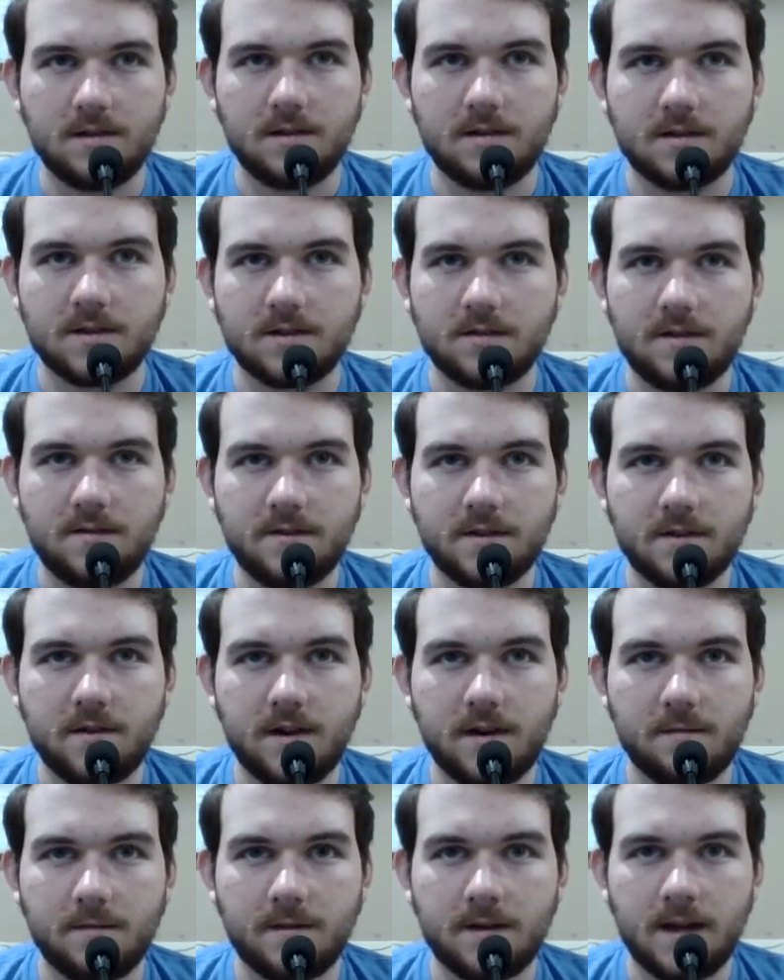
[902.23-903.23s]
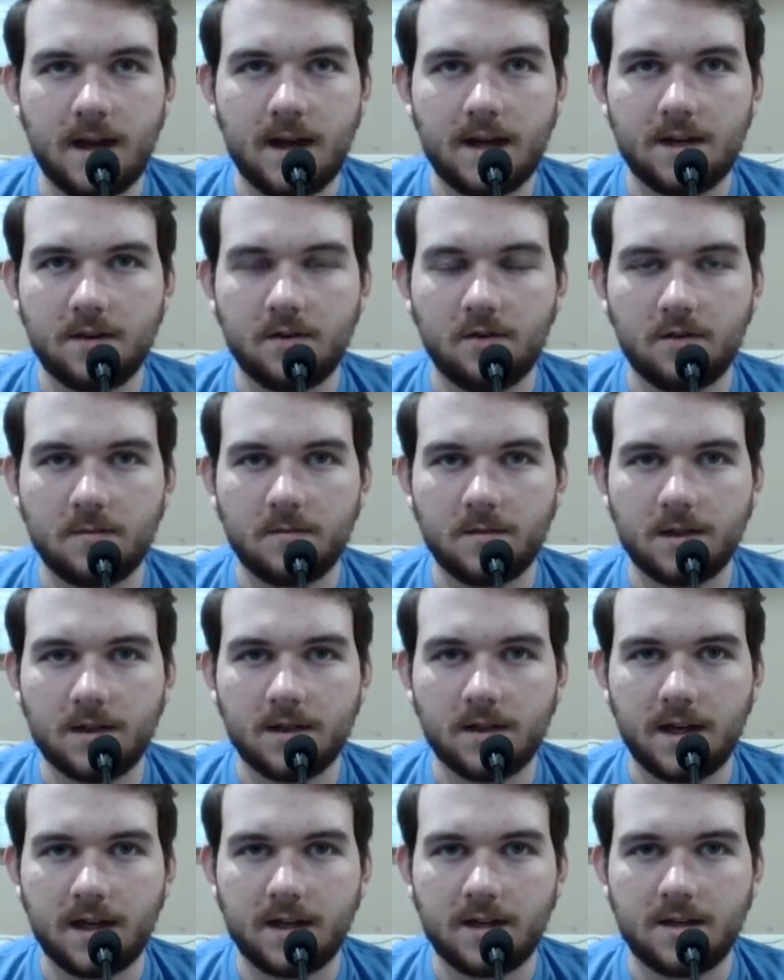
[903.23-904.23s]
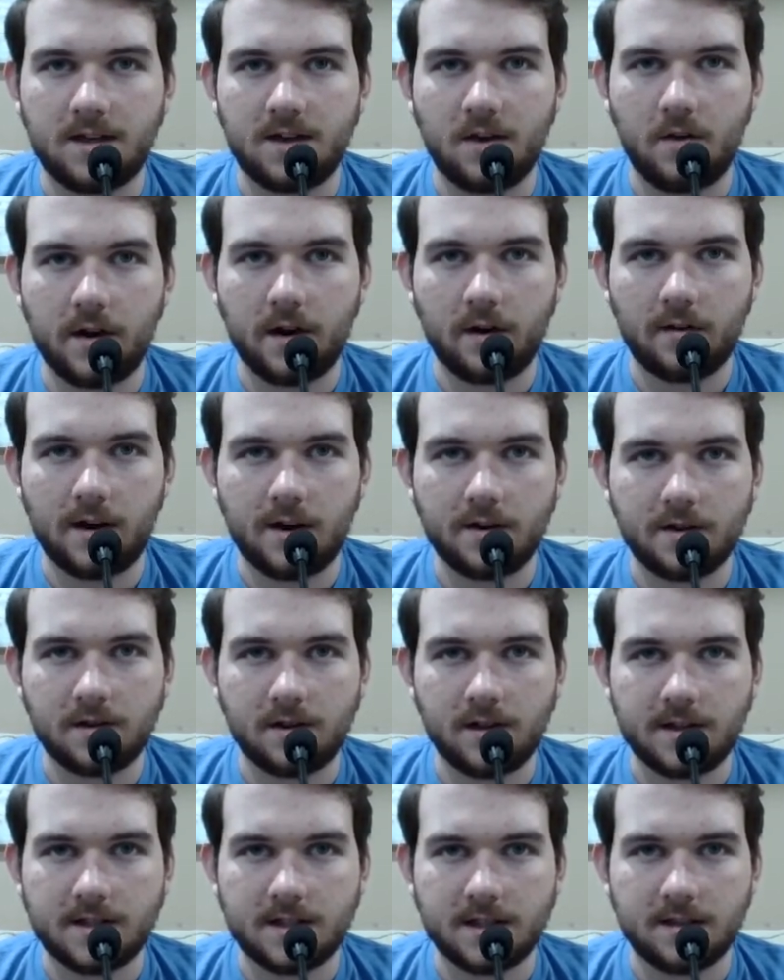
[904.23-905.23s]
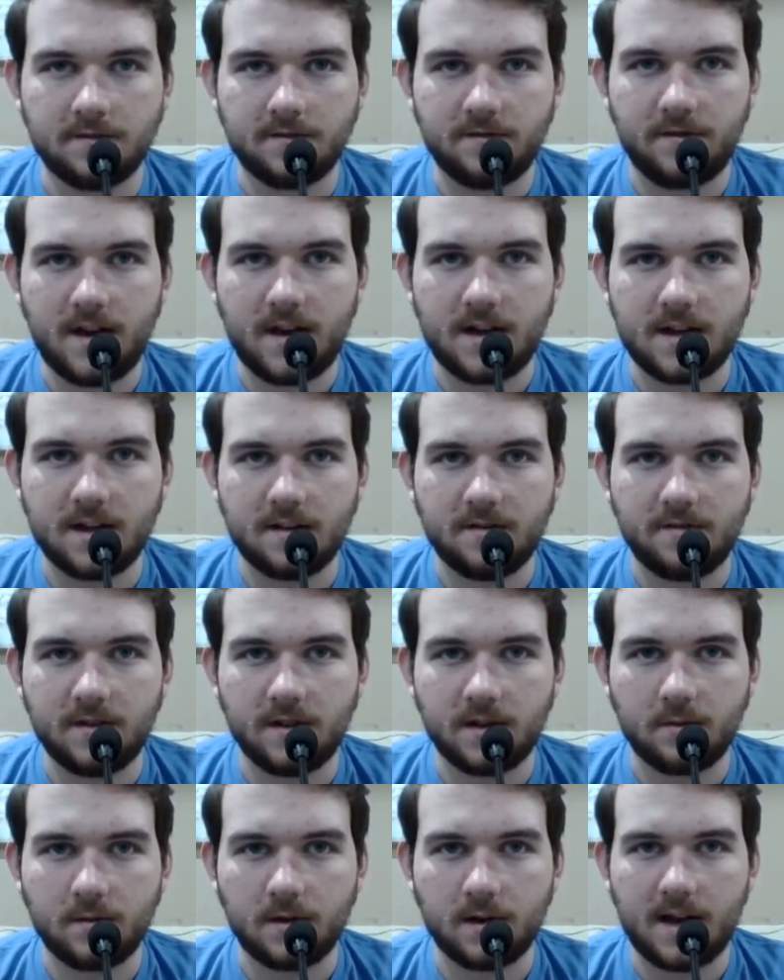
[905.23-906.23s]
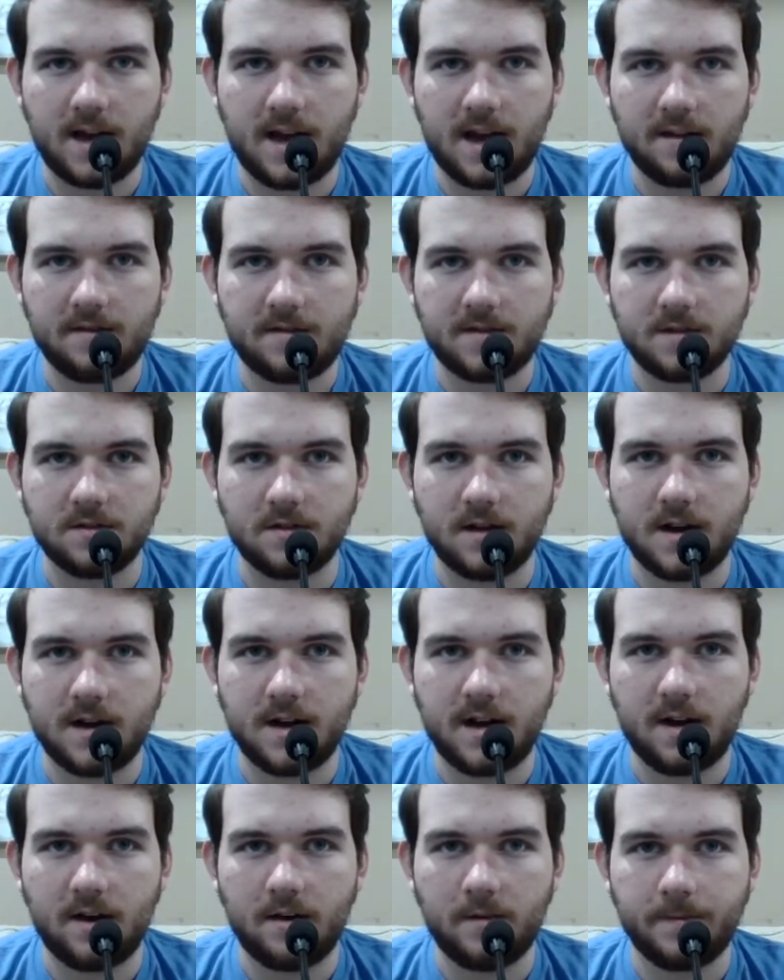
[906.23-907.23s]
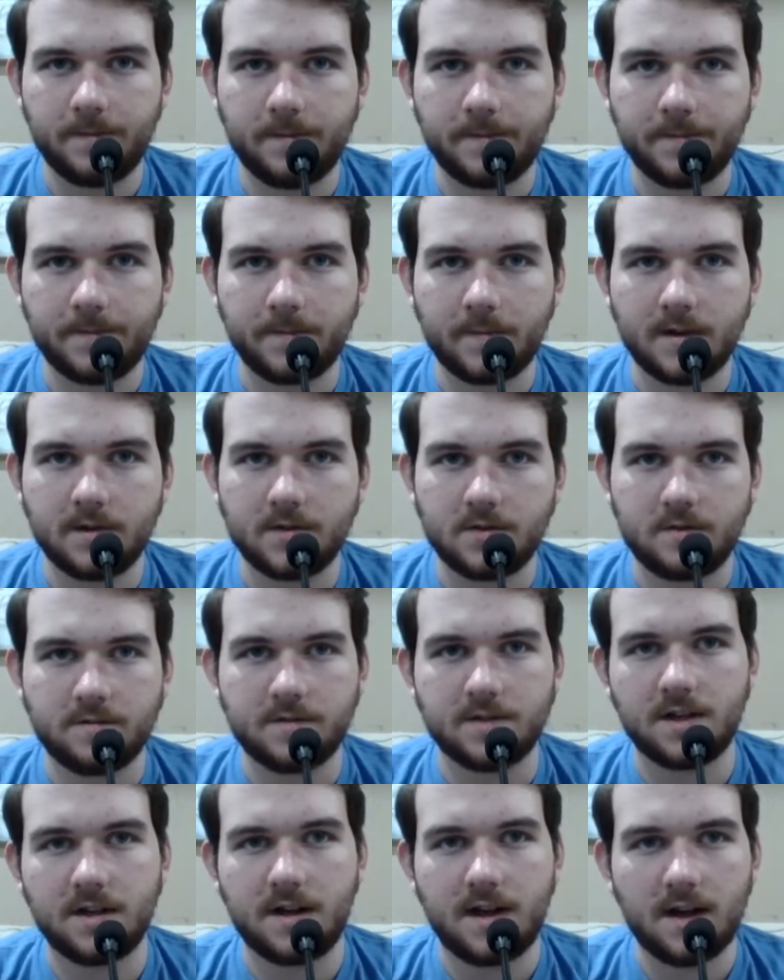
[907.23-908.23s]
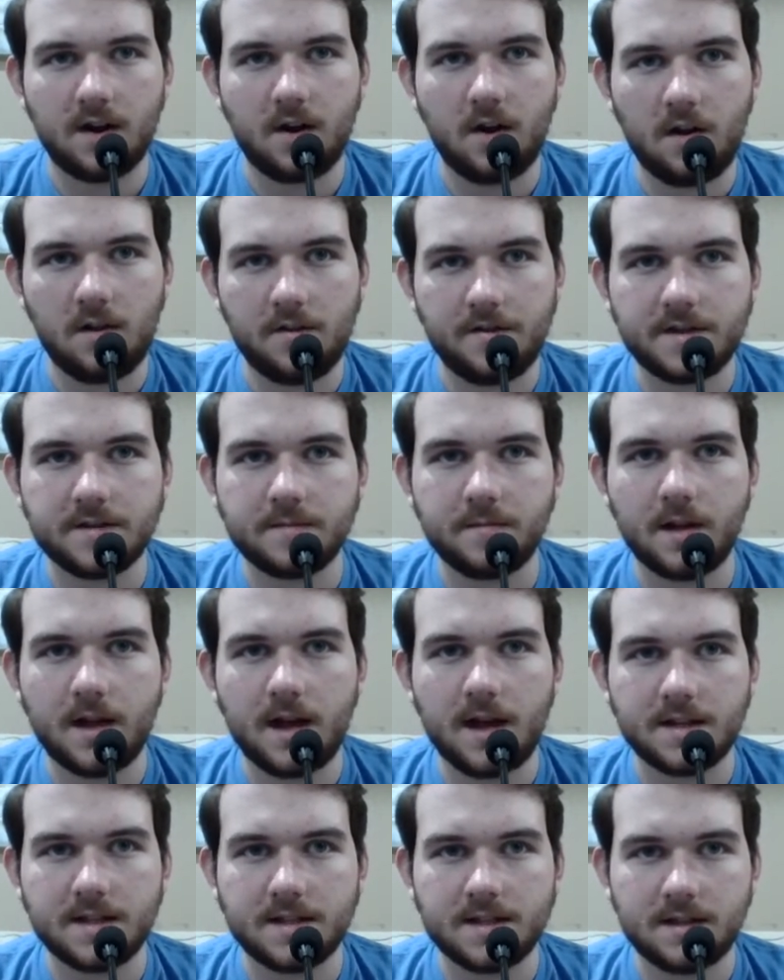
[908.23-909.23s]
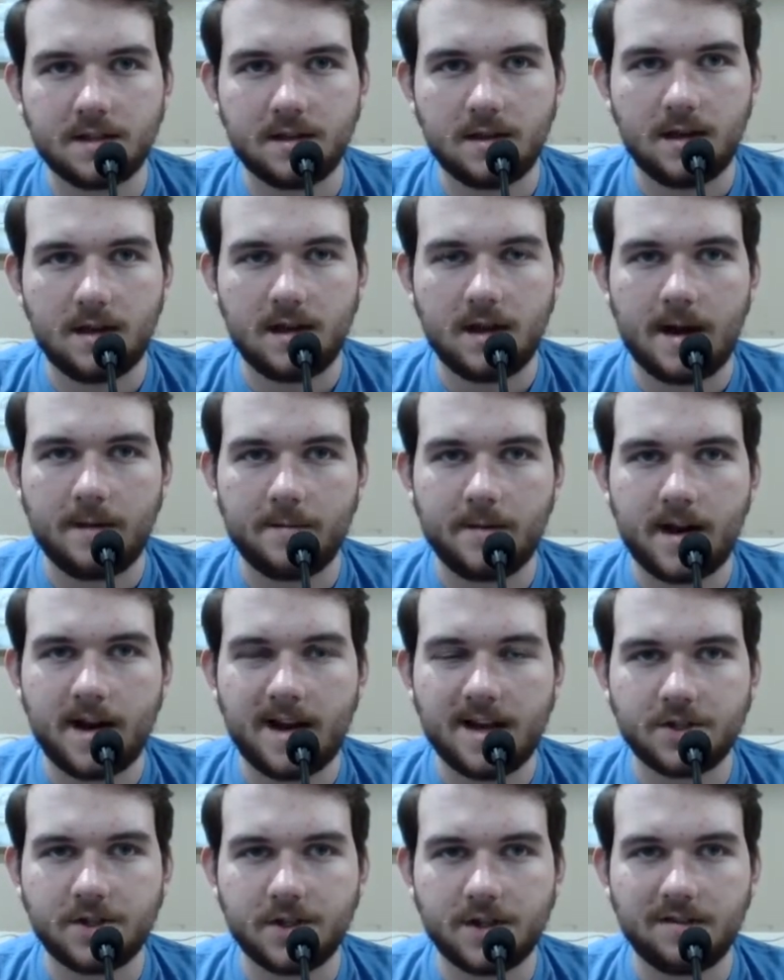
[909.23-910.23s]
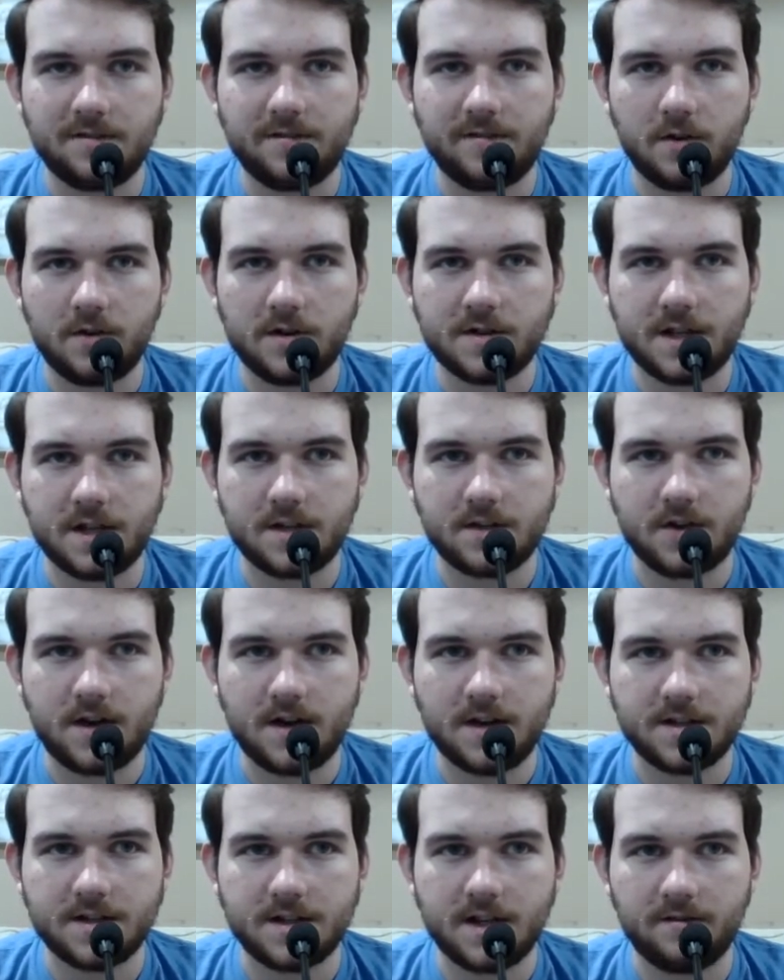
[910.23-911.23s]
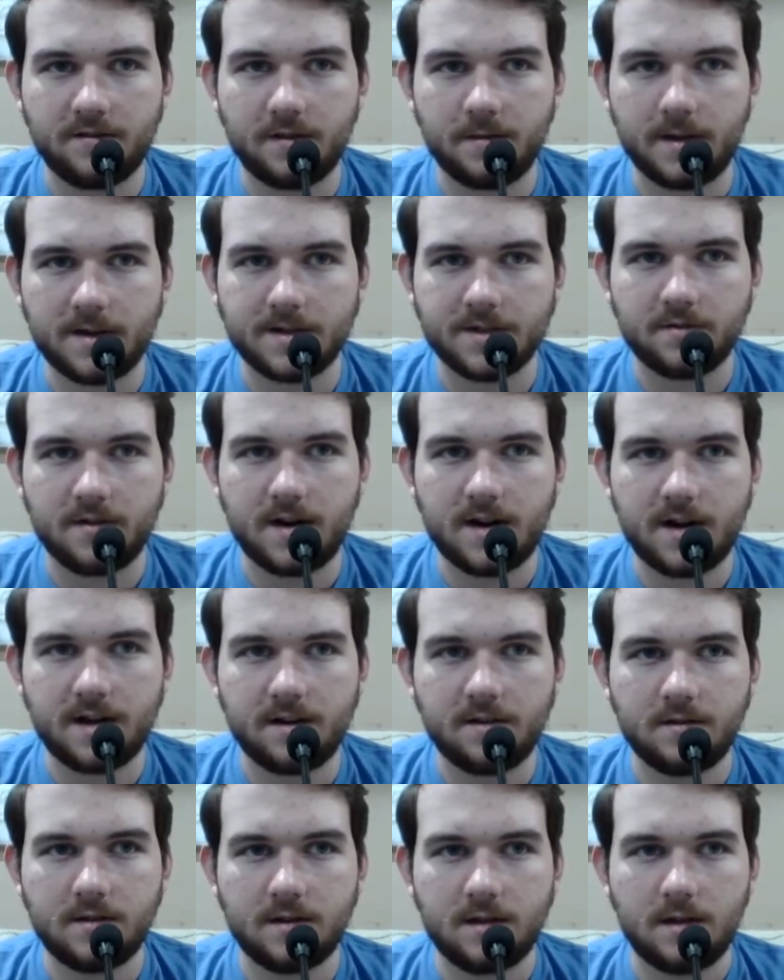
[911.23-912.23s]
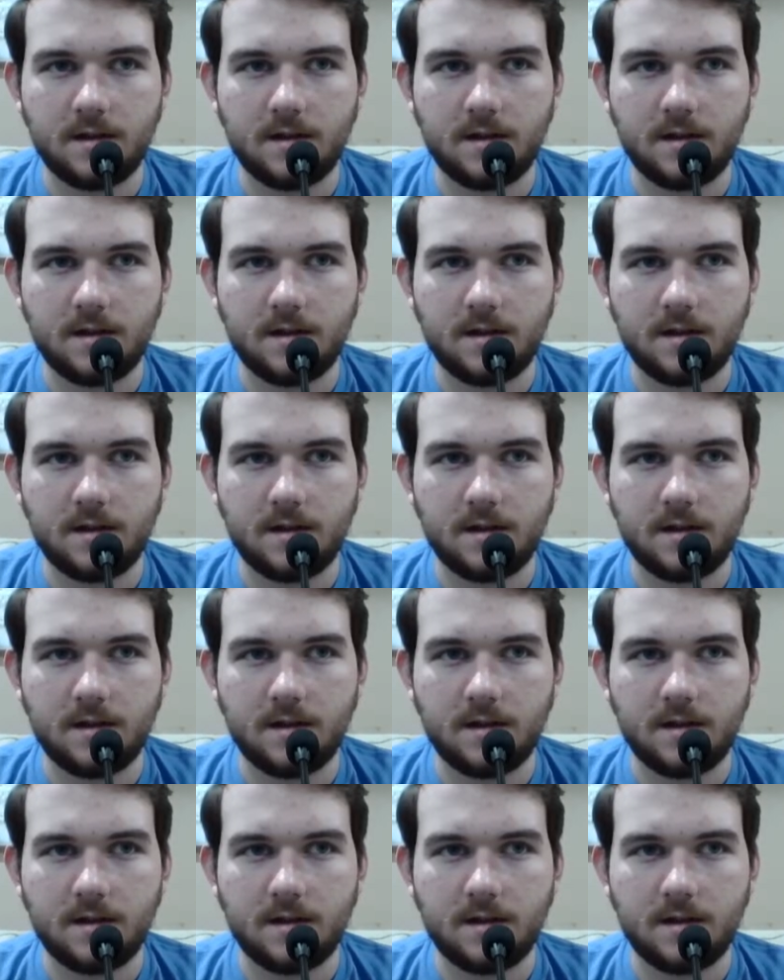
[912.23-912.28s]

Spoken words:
So even though I'm not normally, like, going around collecting confetti, I feel like we're going to have to right now. So I'm just going to hit all of these blocks. I'm not actually going to focus on trying to solve the puzzle right now.